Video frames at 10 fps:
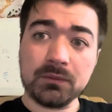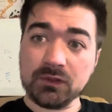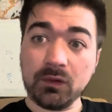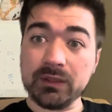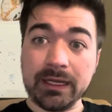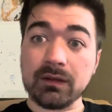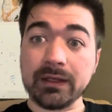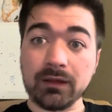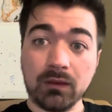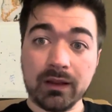so yeah,
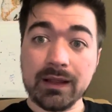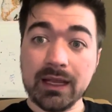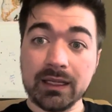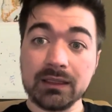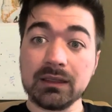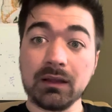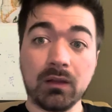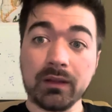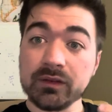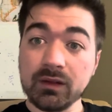like a lot of that, a
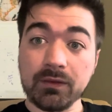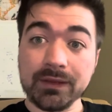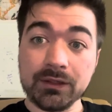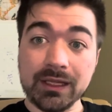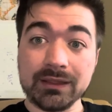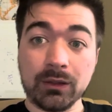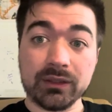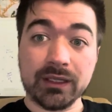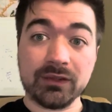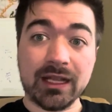lot of the stuff on the internet
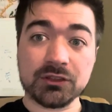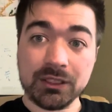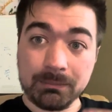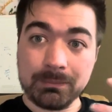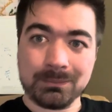nowadays actually